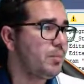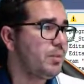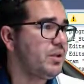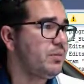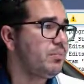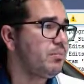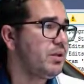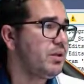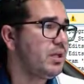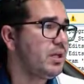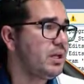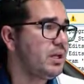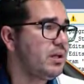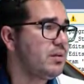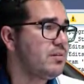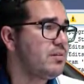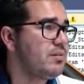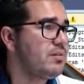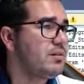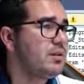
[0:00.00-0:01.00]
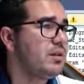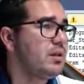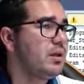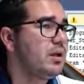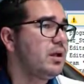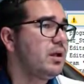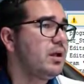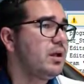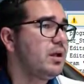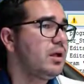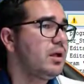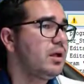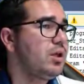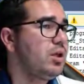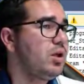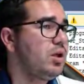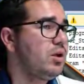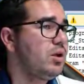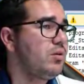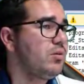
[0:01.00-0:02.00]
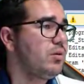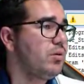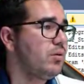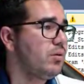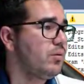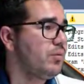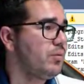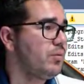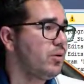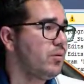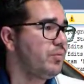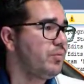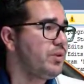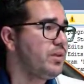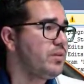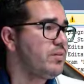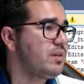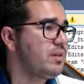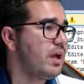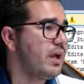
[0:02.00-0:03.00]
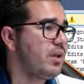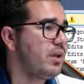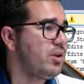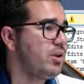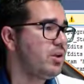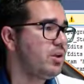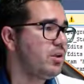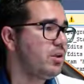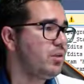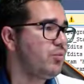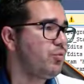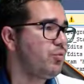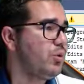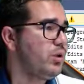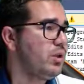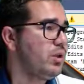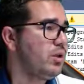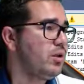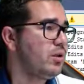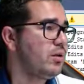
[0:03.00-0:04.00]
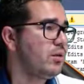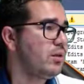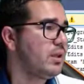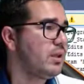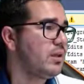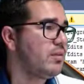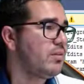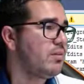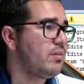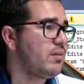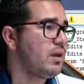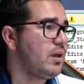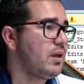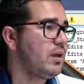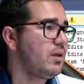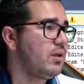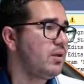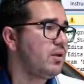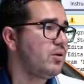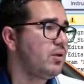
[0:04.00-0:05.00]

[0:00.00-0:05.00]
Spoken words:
because here on this guy here, if we, let's say,